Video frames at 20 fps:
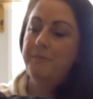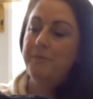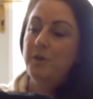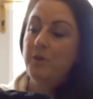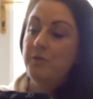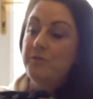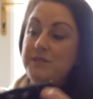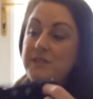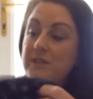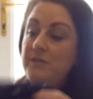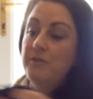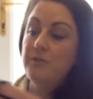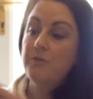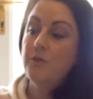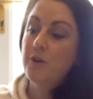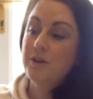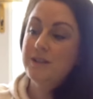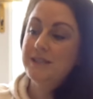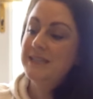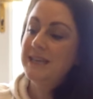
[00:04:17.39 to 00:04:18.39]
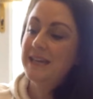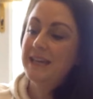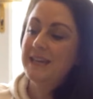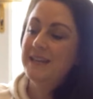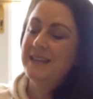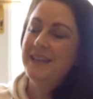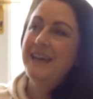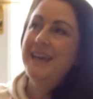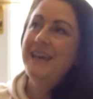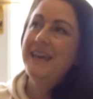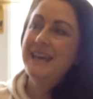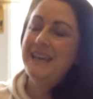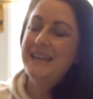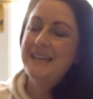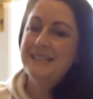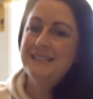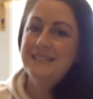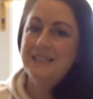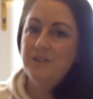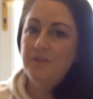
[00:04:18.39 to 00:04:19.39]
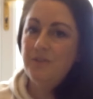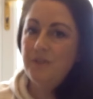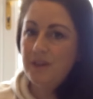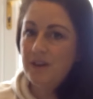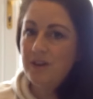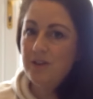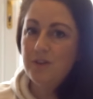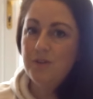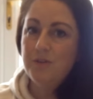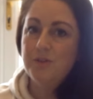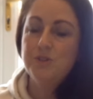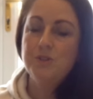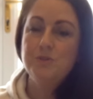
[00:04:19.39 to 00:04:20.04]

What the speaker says: Obviously, if you've got a teen, it is difficult.